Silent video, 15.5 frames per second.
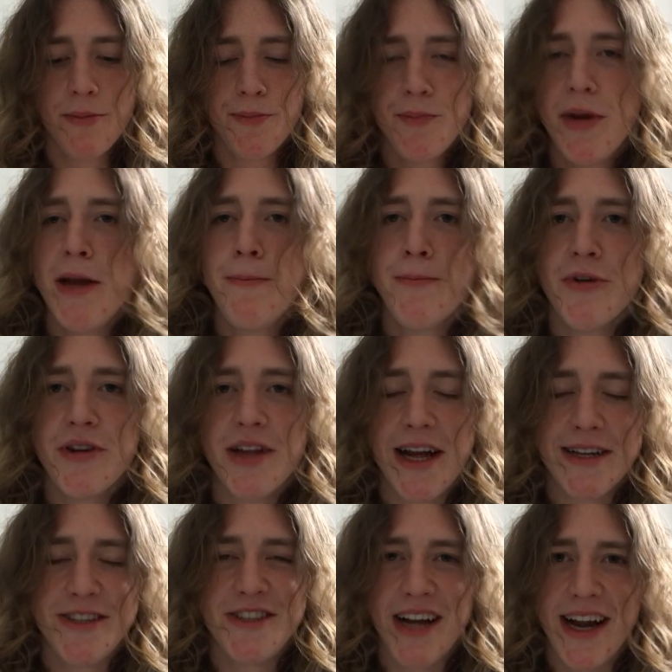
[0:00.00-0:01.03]
People
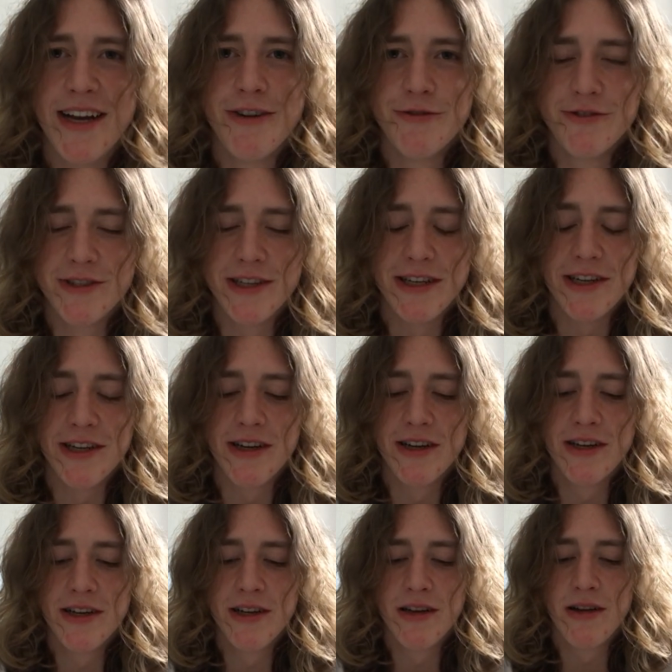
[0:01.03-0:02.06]
that genuinely
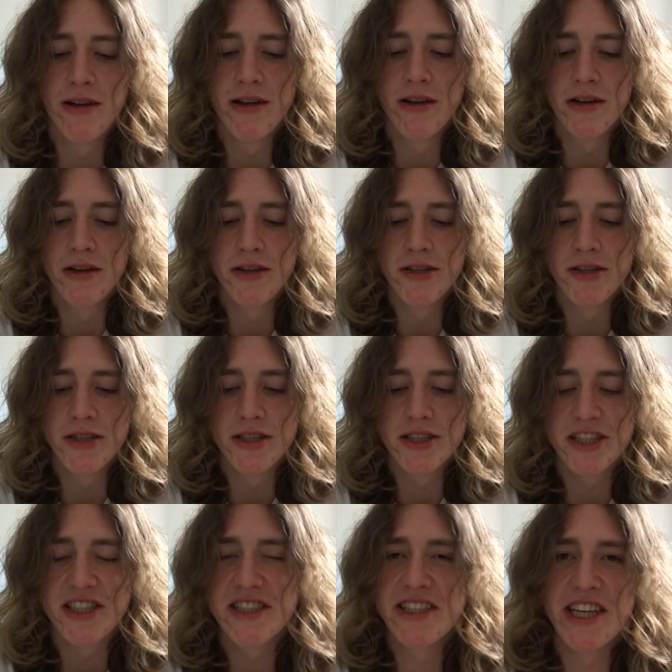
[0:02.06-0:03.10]

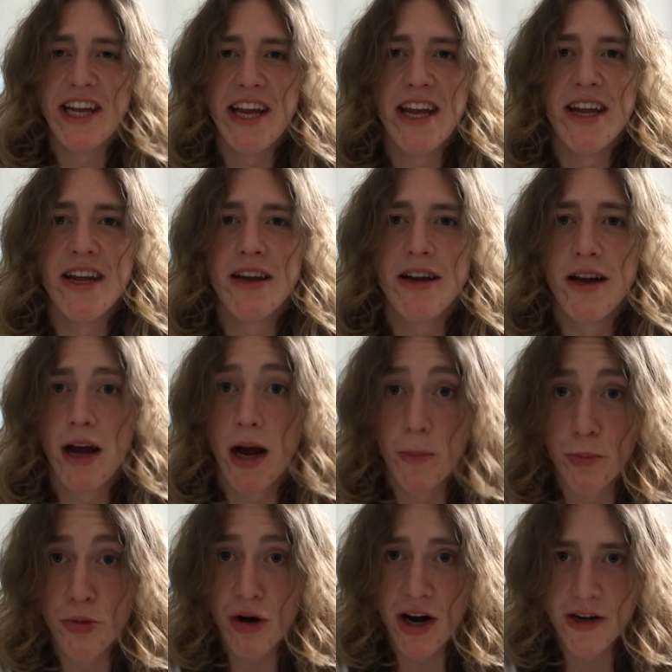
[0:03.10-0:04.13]
see a
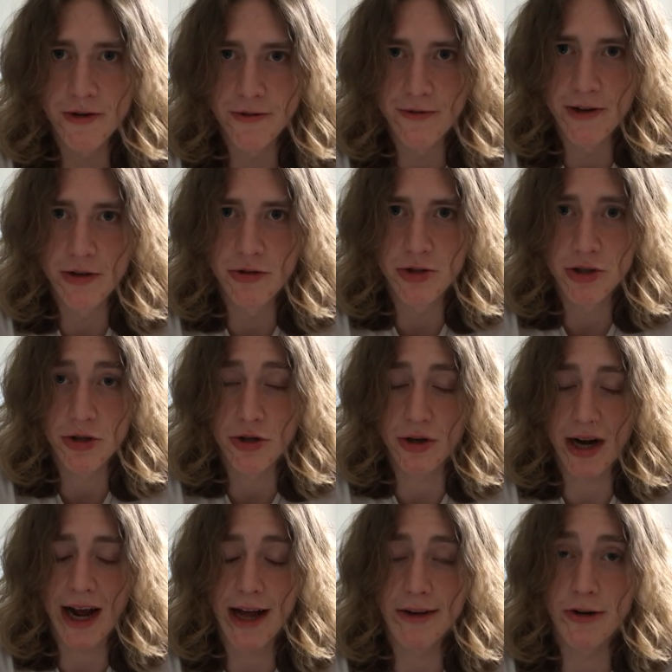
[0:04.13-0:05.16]
brighter
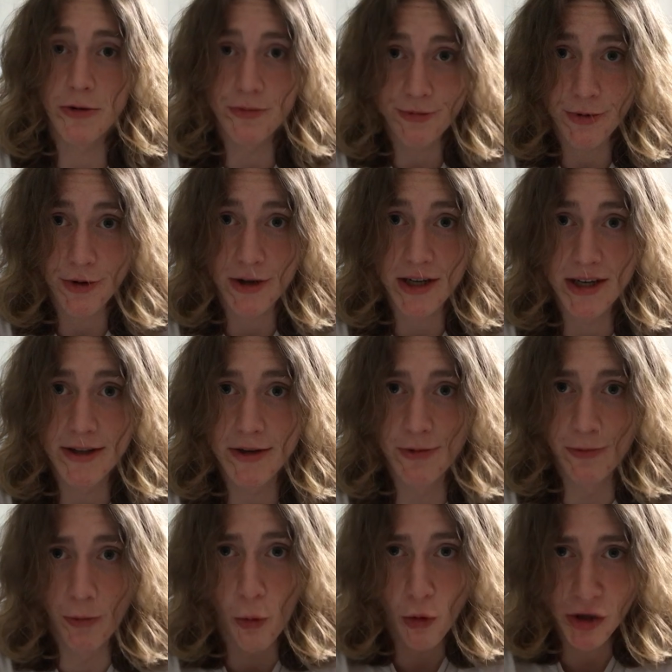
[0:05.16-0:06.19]
future and are working
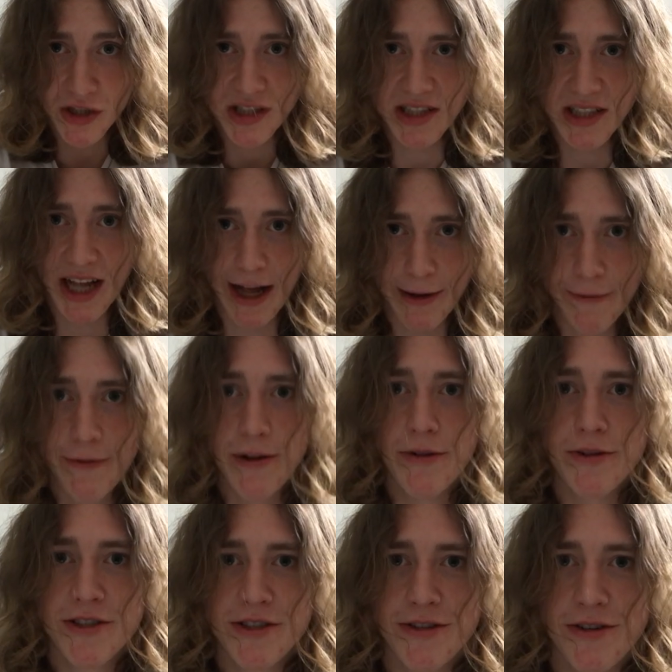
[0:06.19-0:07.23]
towards that
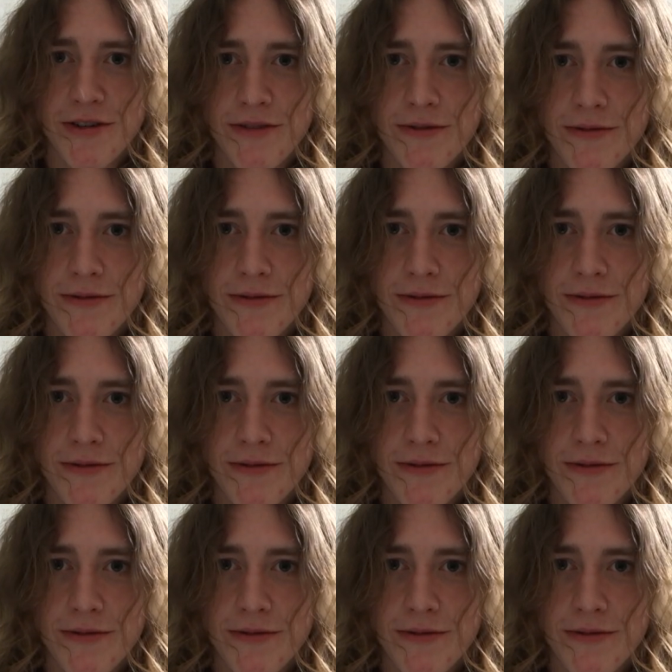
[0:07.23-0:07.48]
future.